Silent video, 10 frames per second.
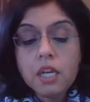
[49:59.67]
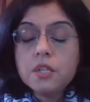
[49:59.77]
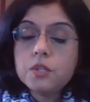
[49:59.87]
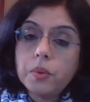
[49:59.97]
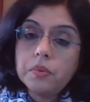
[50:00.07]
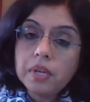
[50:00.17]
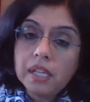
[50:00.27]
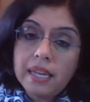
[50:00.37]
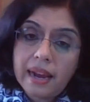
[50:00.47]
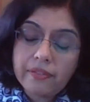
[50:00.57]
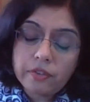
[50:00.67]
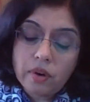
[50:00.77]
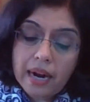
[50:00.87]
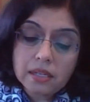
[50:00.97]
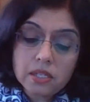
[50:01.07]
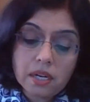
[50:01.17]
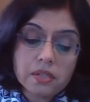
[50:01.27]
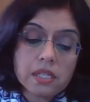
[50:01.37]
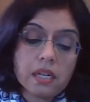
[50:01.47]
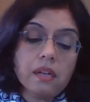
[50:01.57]
So we really have to ask
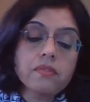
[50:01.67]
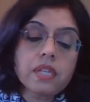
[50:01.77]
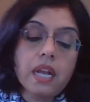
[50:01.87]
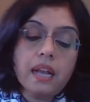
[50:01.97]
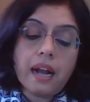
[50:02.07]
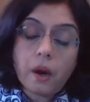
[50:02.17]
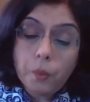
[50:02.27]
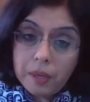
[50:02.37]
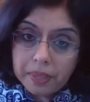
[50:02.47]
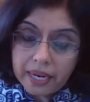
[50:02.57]
ourselves how we plan